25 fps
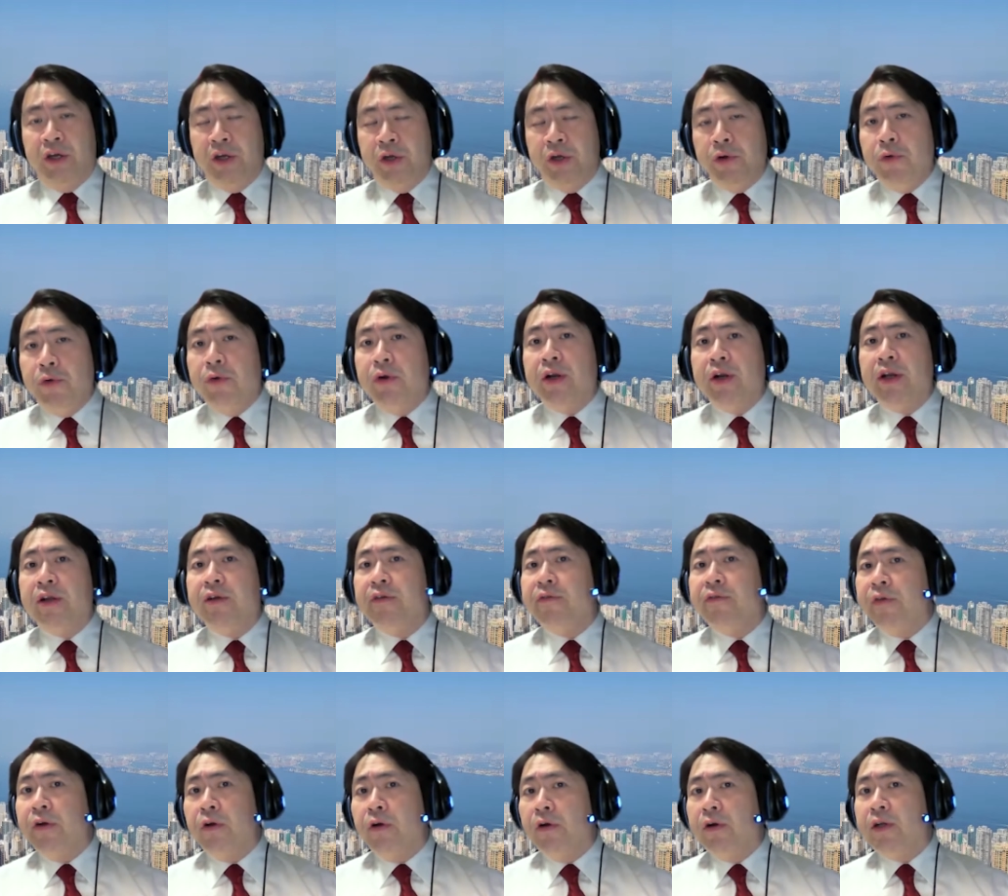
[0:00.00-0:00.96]

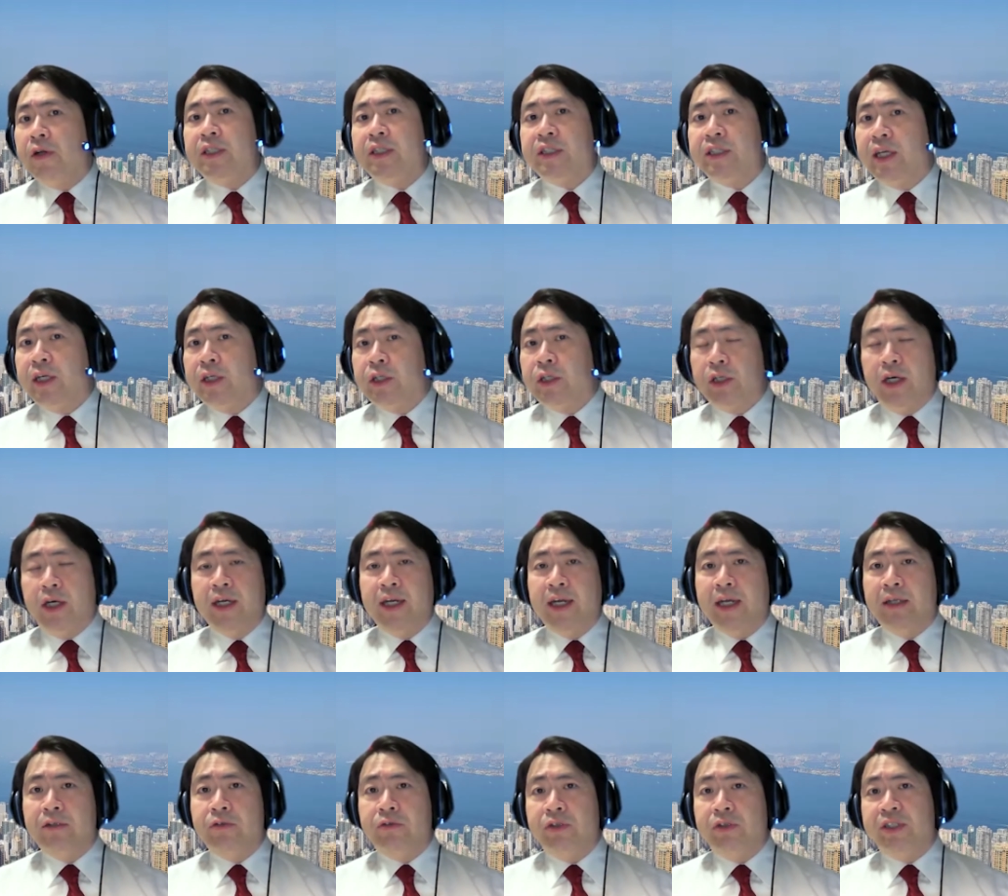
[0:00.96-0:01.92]
curative early stage lung
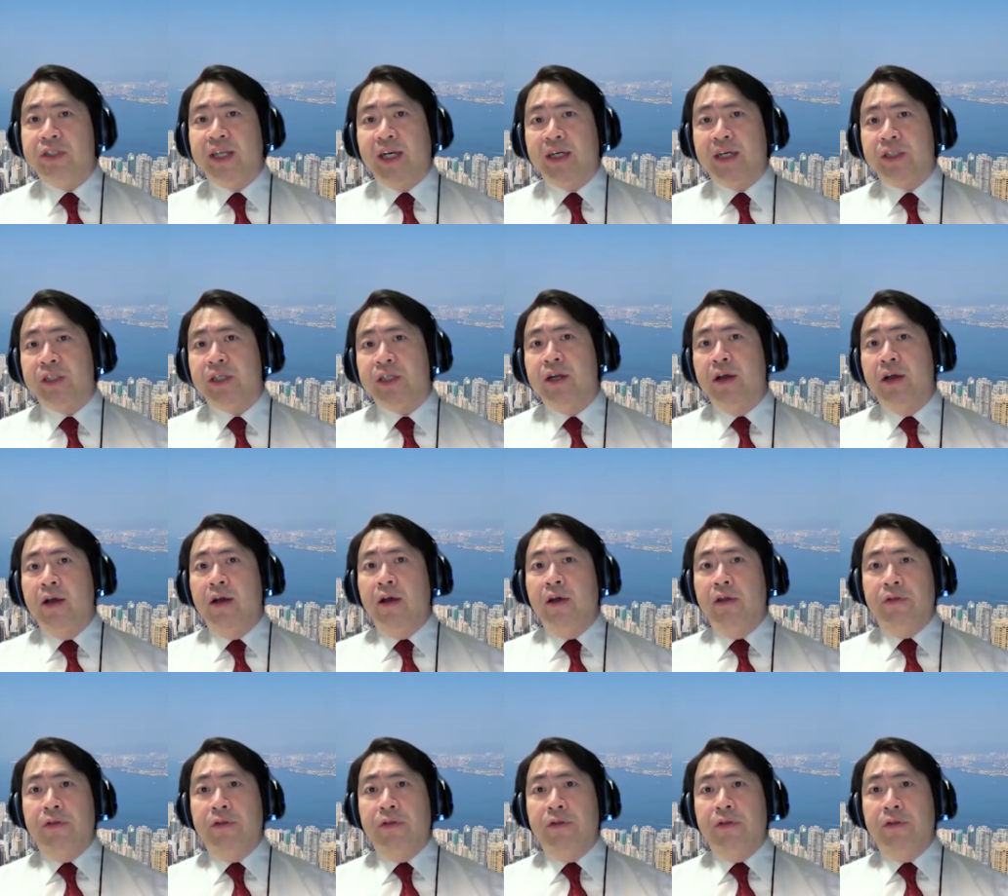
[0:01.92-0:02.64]
cancer resection